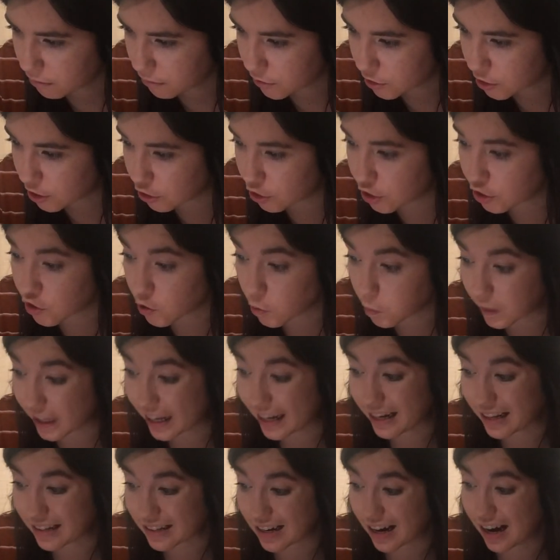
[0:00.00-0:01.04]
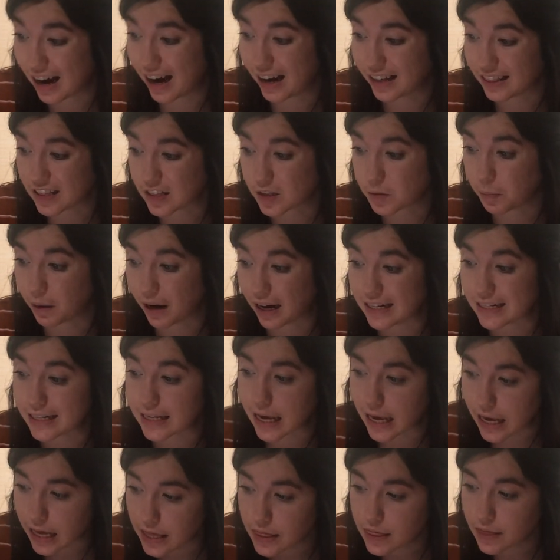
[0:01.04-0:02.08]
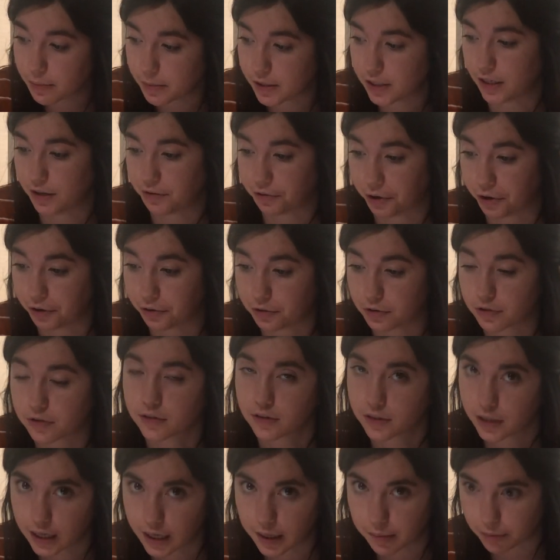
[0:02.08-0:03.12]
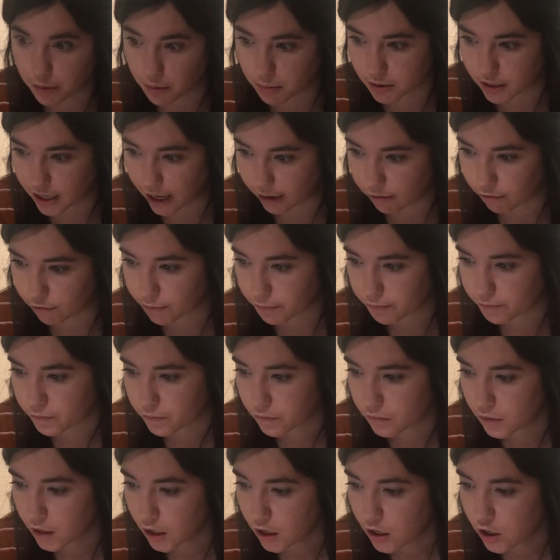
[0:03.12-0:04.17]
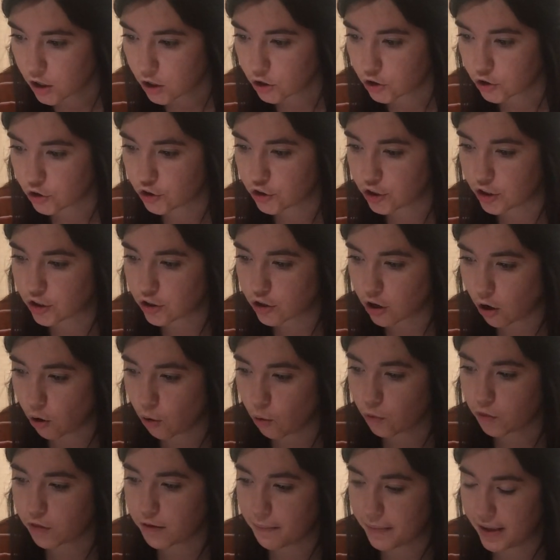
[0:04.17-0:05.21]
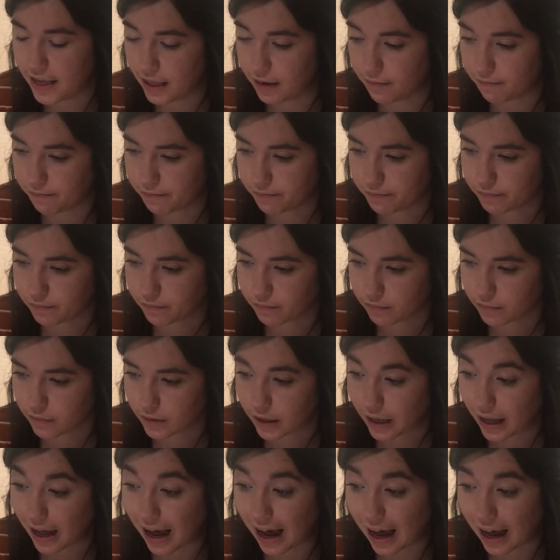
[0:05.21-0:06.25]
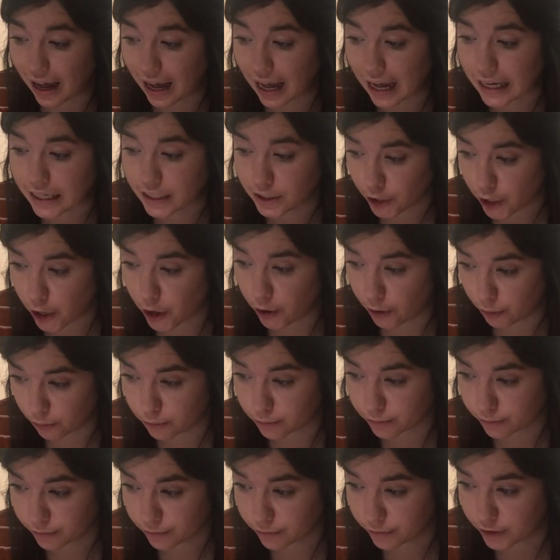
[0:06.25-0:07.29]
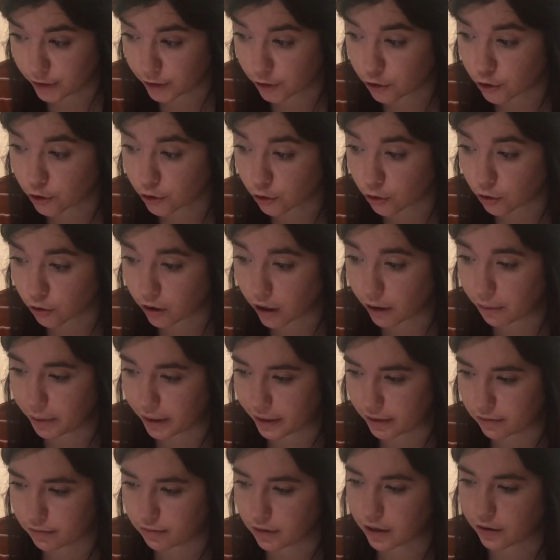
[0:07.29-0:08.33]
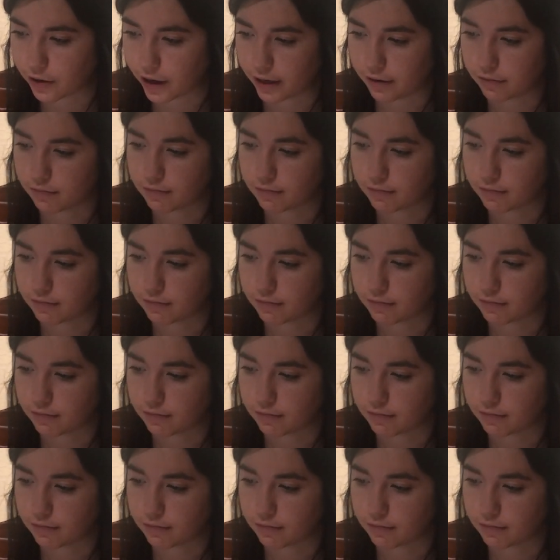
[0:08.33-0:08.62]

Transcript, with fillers: so she was planning to hide the spies in the materials to keep them safe. She told the men, I know the, the oh well okay